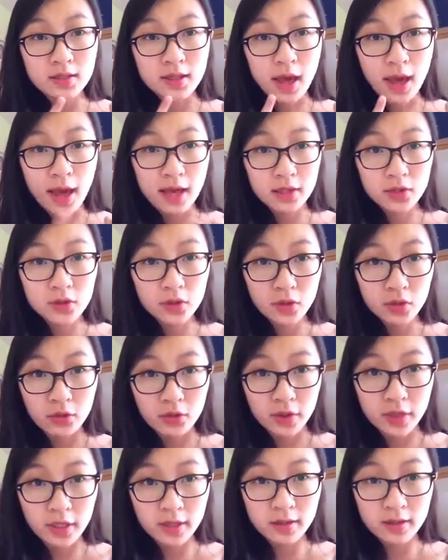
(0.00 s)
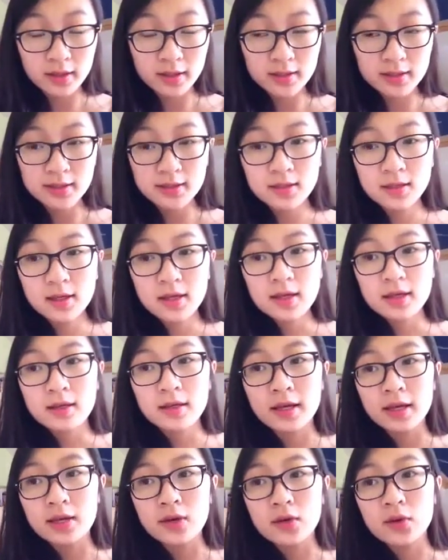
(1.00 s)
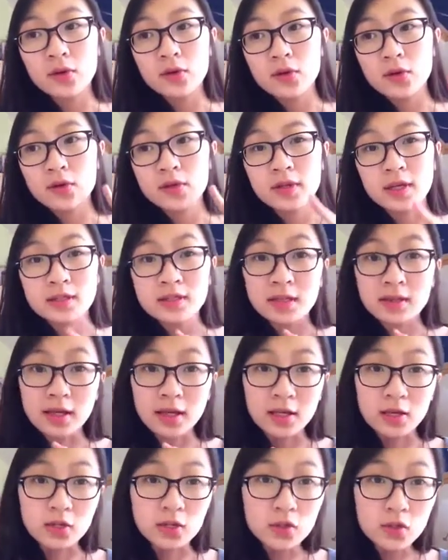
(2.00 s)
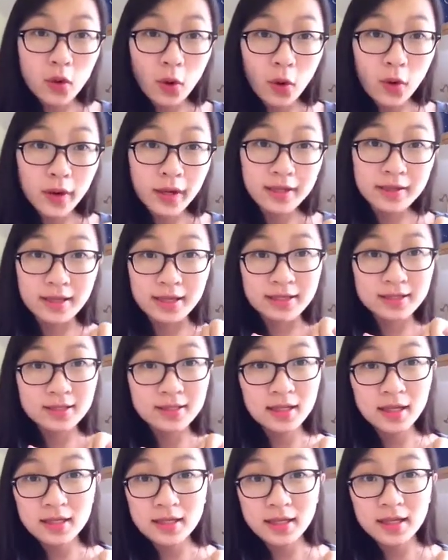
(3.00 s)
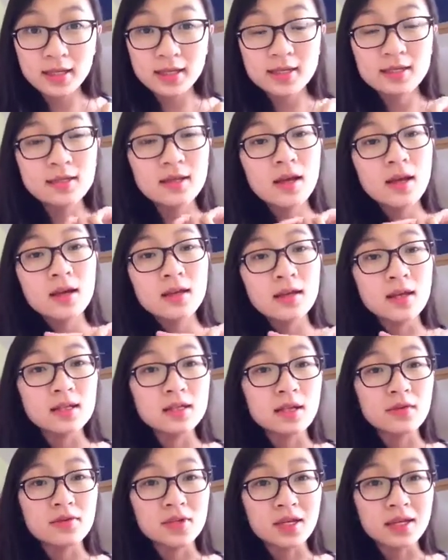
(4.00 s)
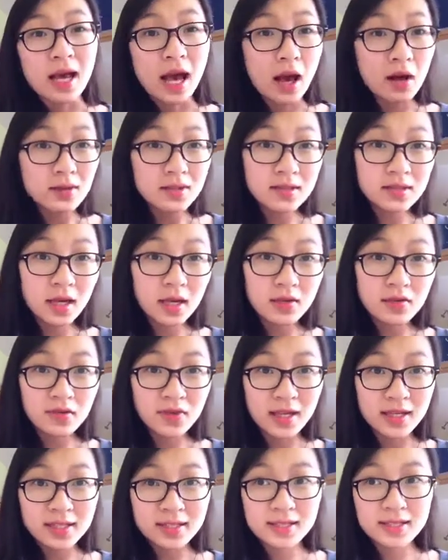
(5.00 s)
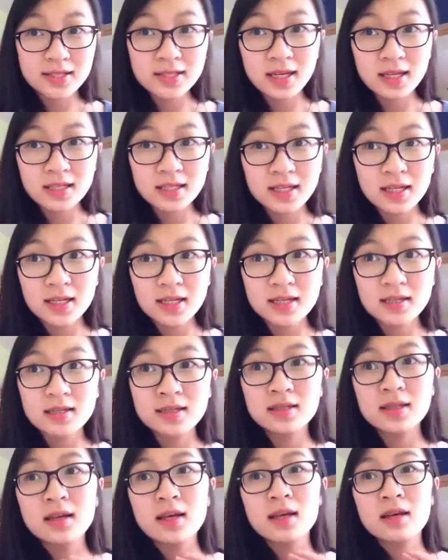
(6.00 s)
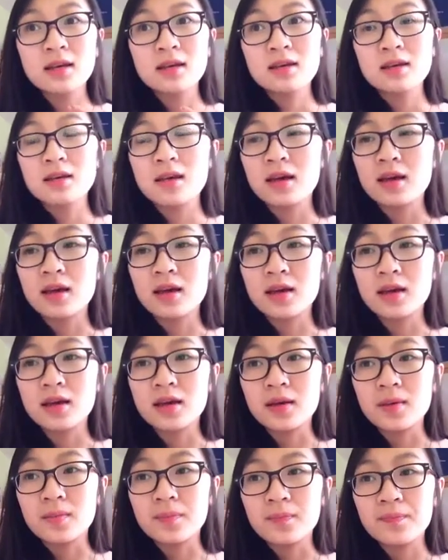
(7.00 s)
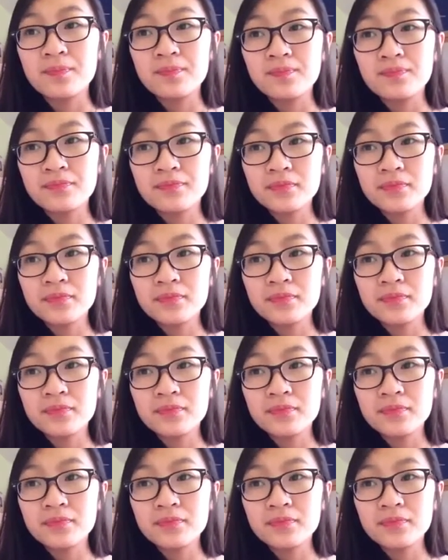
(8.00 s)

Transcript: their extracurriculars, they include things that they enjoy in their studies, things they've done outside of their studies, and